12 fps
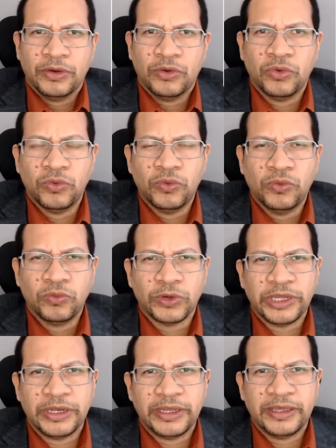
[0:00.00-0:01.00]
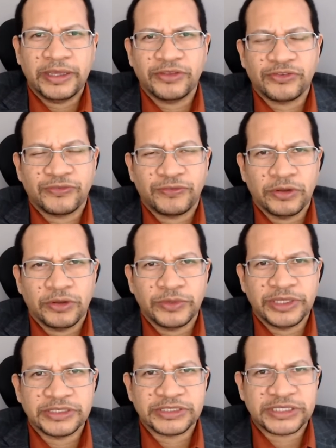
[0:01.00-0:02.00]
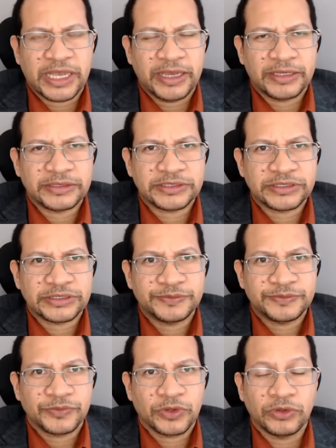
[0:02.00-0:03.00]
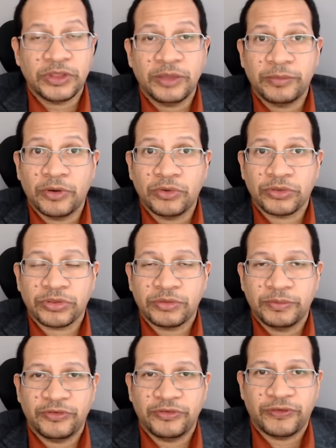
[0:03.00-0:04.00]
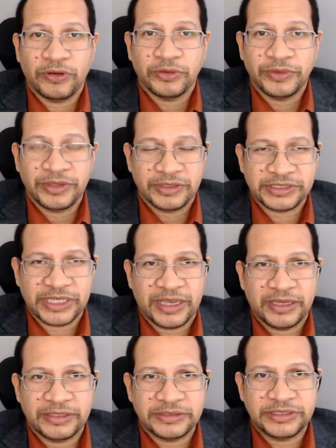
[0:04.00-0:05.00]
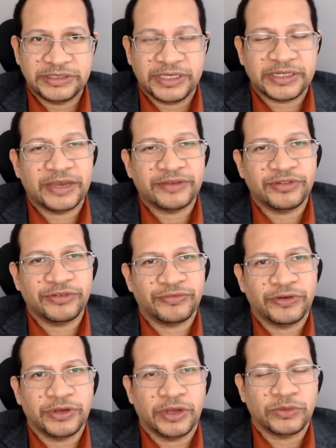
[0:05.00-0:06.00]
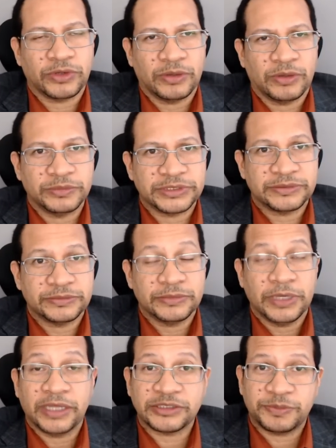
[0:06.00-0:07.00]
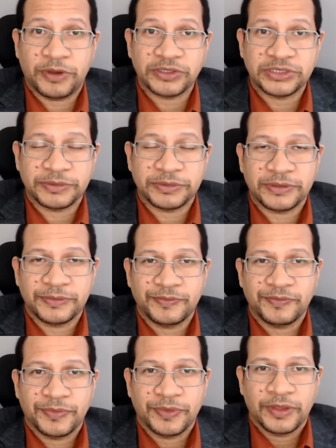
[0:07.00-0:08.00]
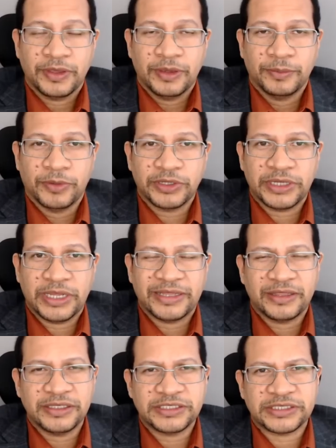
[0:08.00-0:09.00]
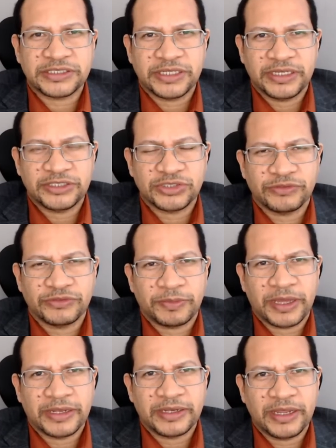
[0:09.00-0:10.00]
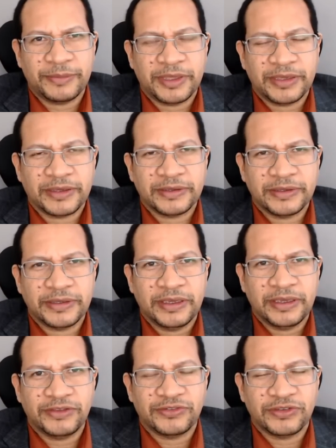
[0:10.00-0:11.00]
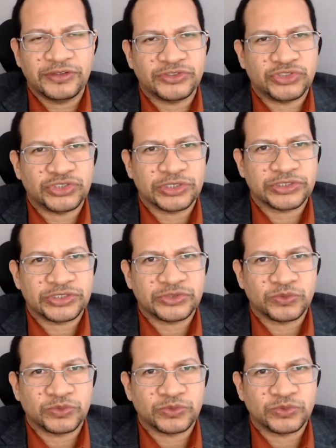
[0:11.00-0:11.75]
Who really is following the science? Could they both be following the science yet have different outcomes? That's possible. But at this stage of the pandemic, is it just